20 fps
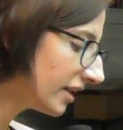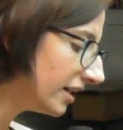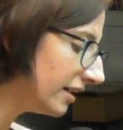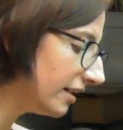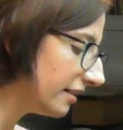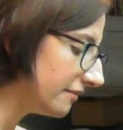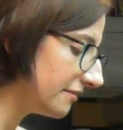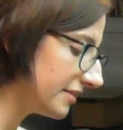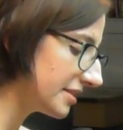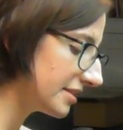
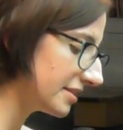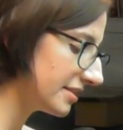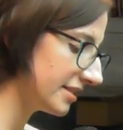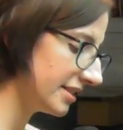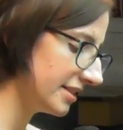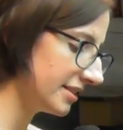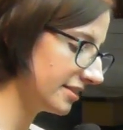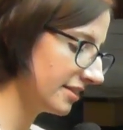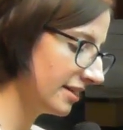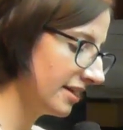I
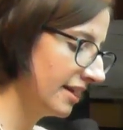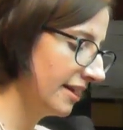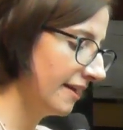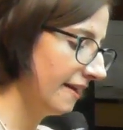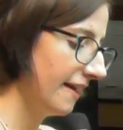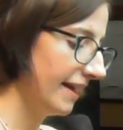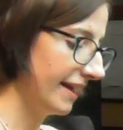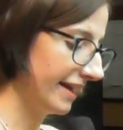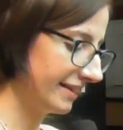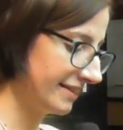visited
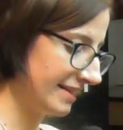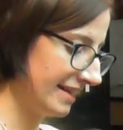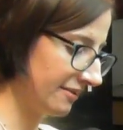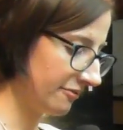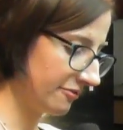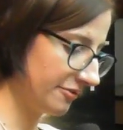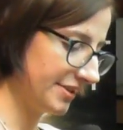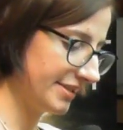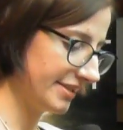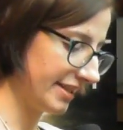a tent
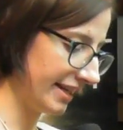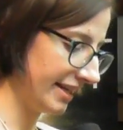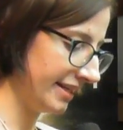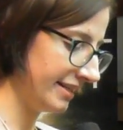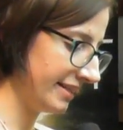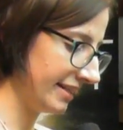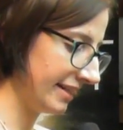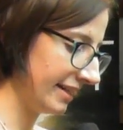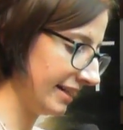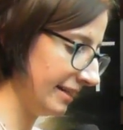crusade
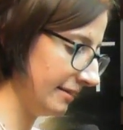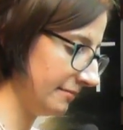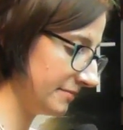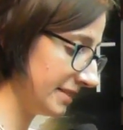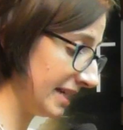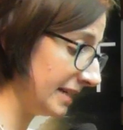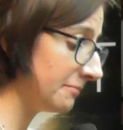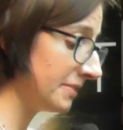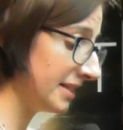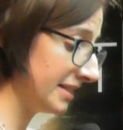and
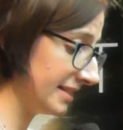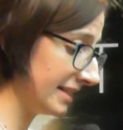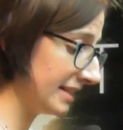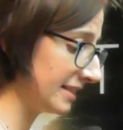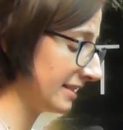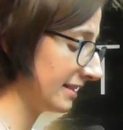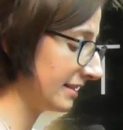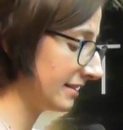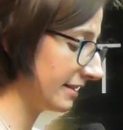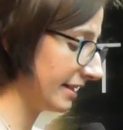tent meetings
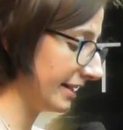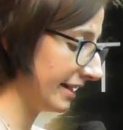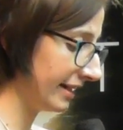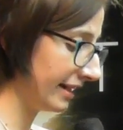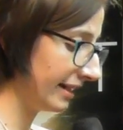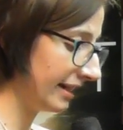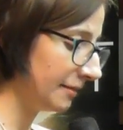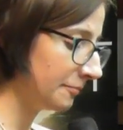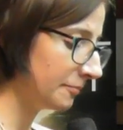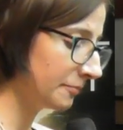in
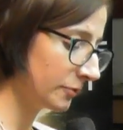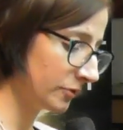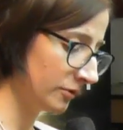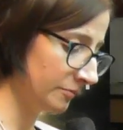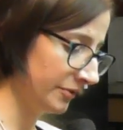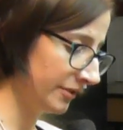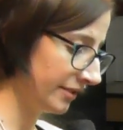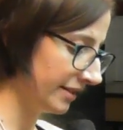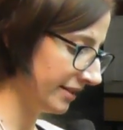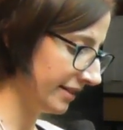Clapham
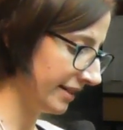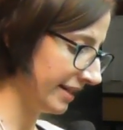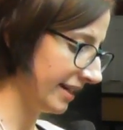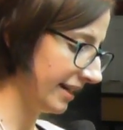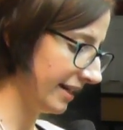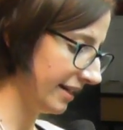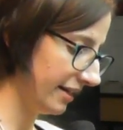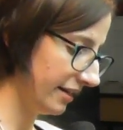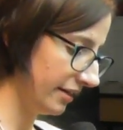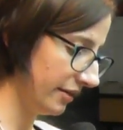Common, and I
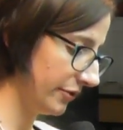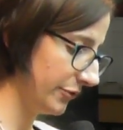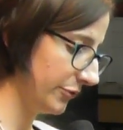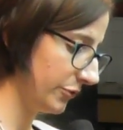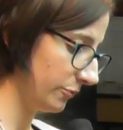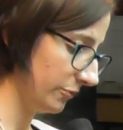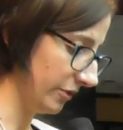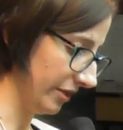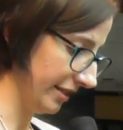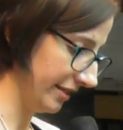heard the
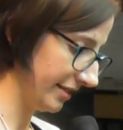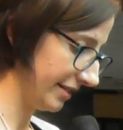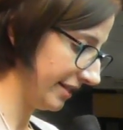word.